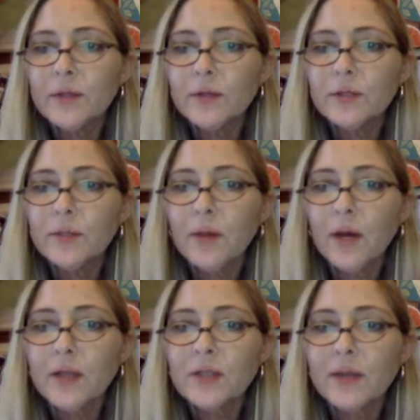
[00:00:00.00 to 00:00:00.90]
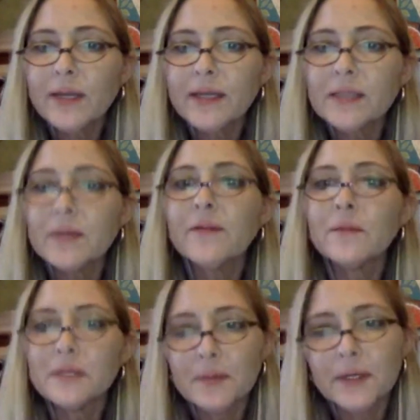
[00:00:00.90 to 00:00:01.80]
so I can't speak from
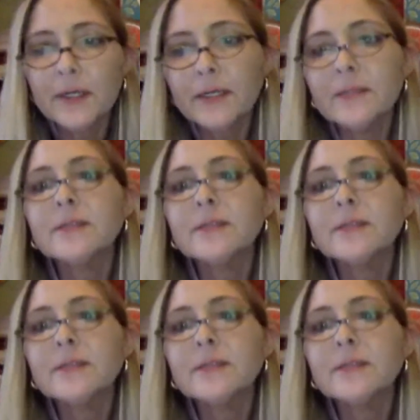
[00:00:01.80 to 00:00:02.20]
experience. Yeah.